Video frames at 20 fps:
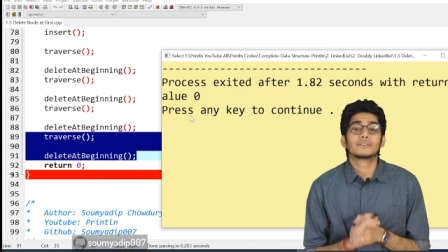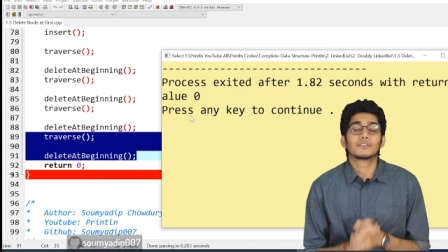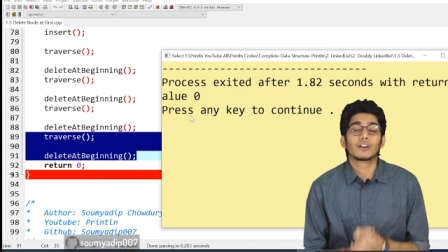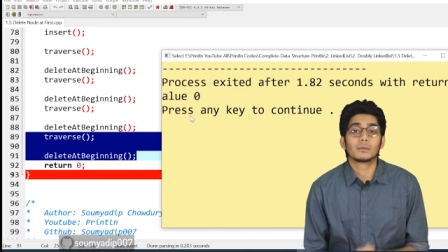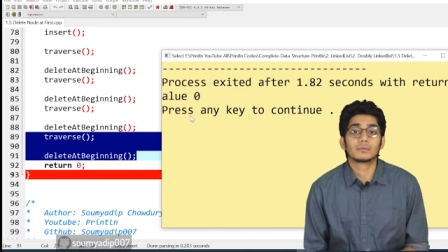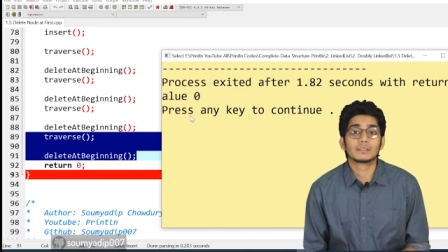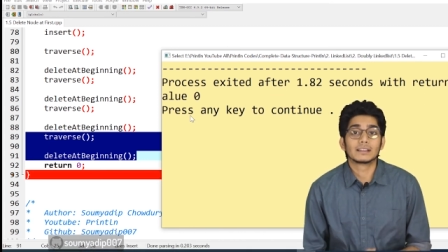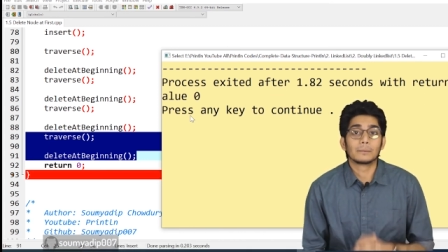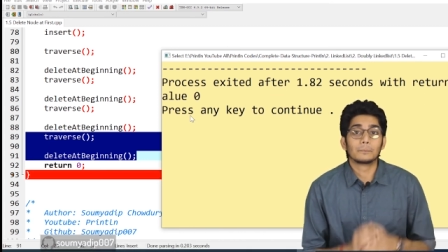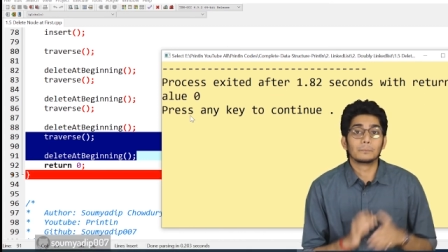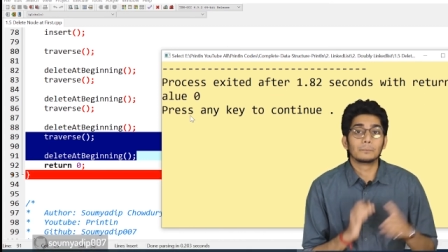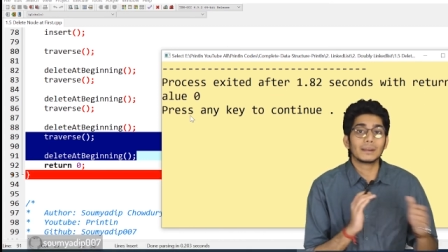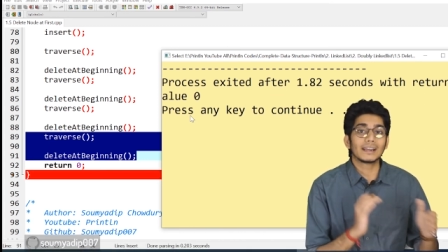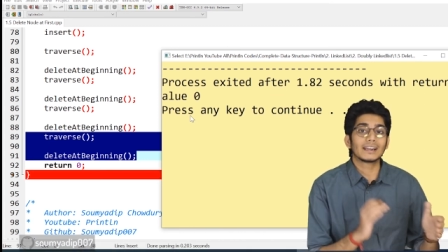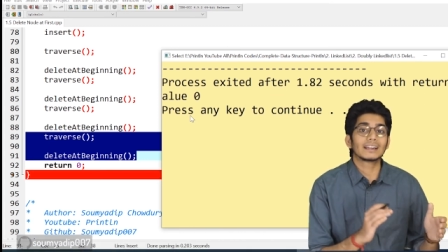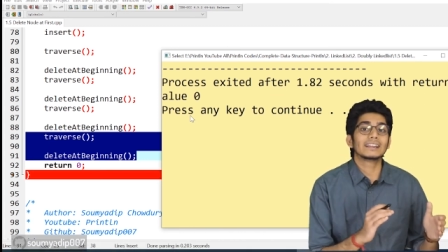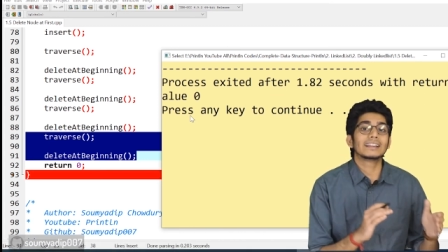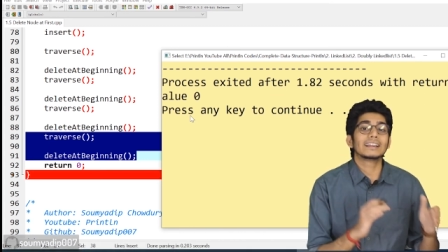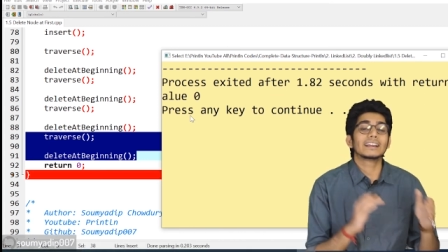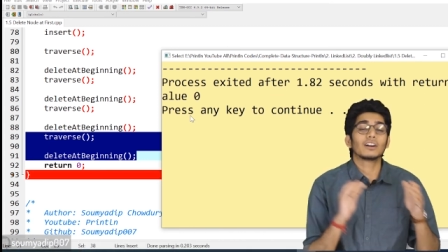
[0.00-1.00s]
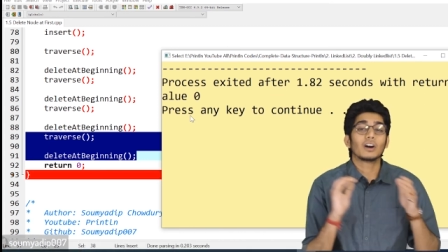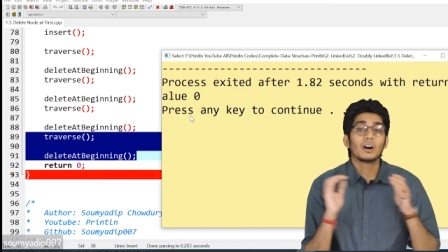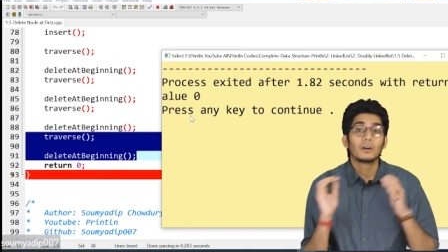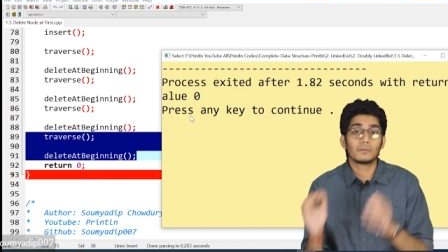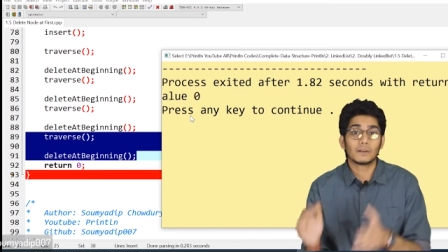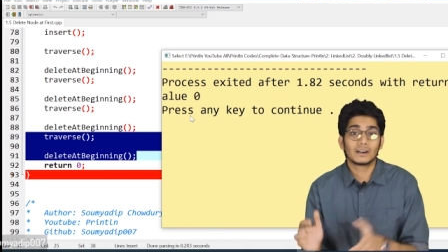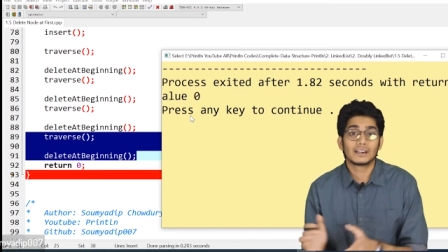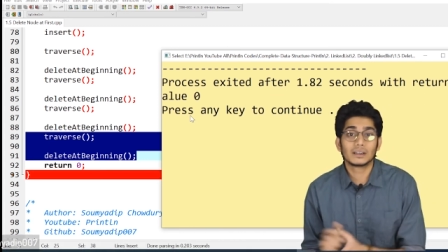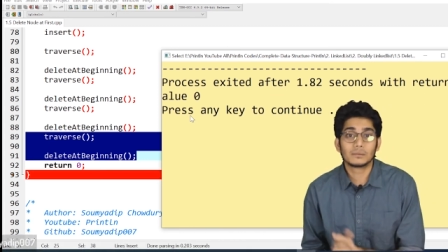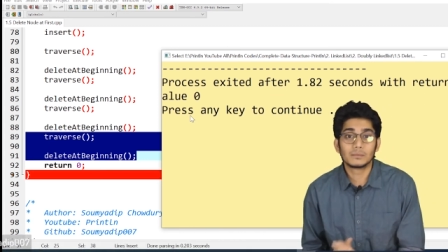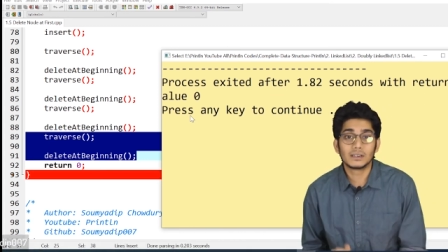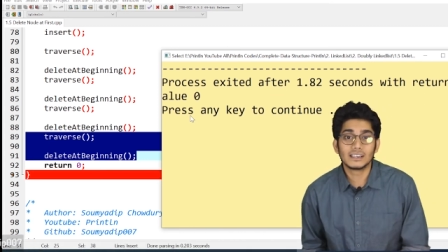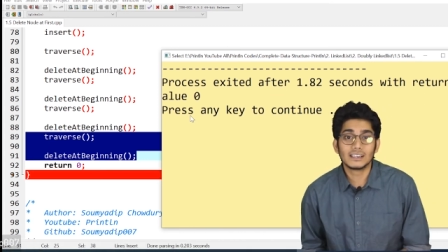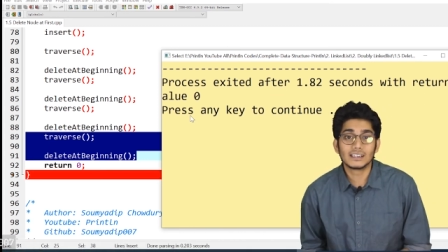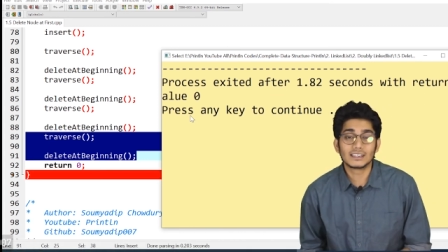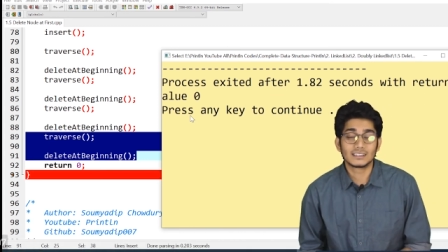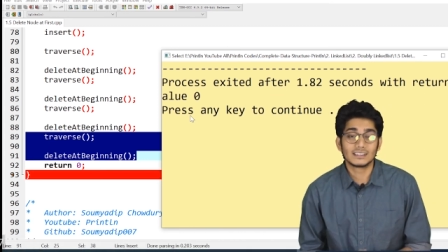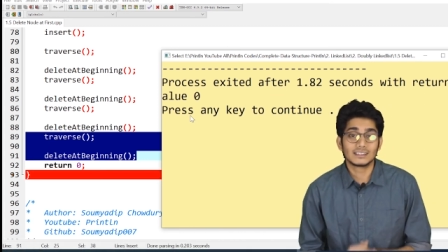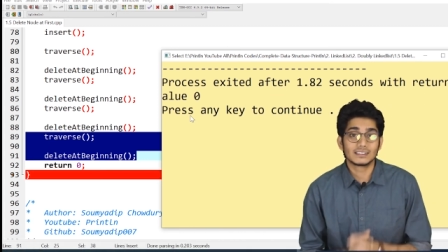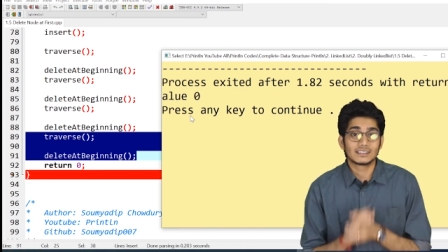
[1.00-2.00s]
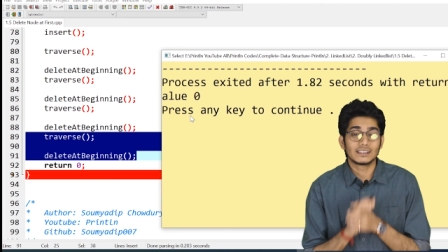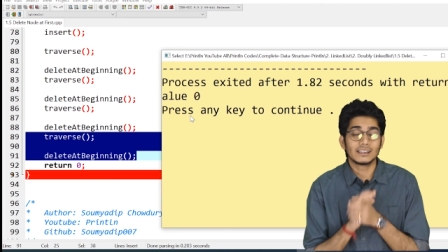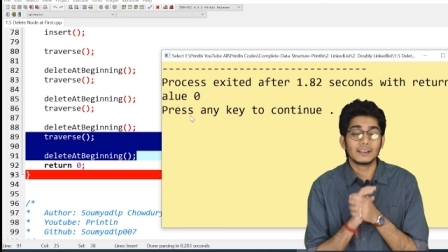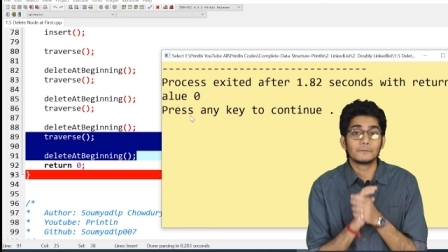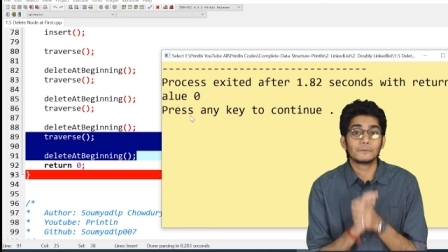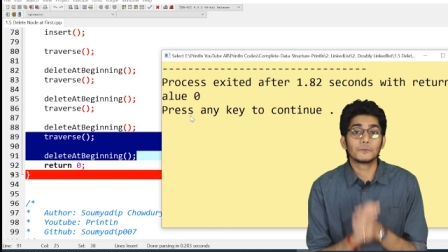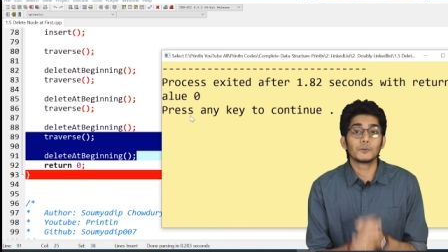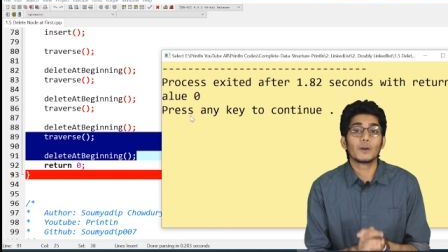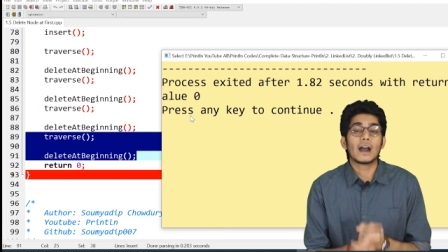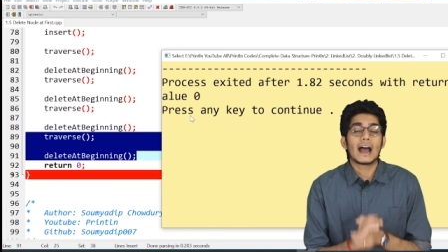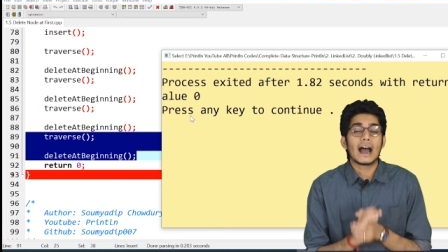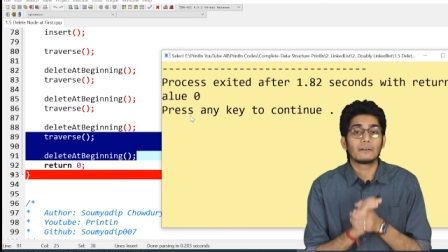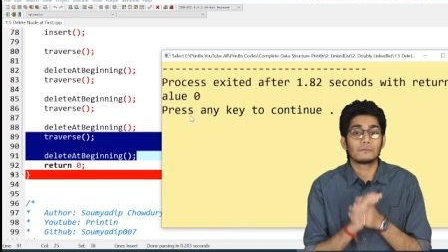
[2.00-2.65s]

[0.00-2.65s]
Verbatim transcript: from the beginning of a doubly linked list if you have